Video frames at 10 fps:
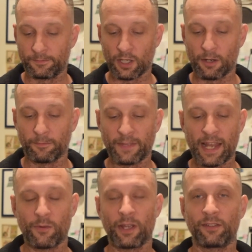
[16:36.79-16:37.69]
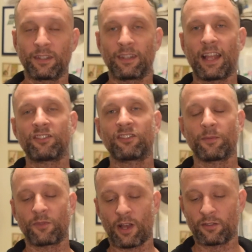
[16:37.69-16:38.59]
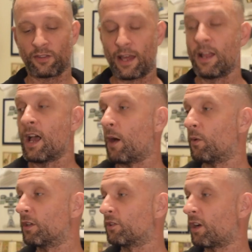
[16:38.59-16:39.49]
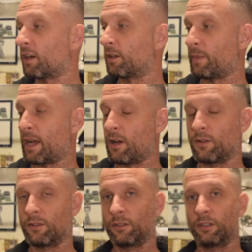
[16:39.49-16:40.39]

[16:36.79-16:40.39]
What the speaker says: So anyways, that's just some thoughts on that. I want to talk about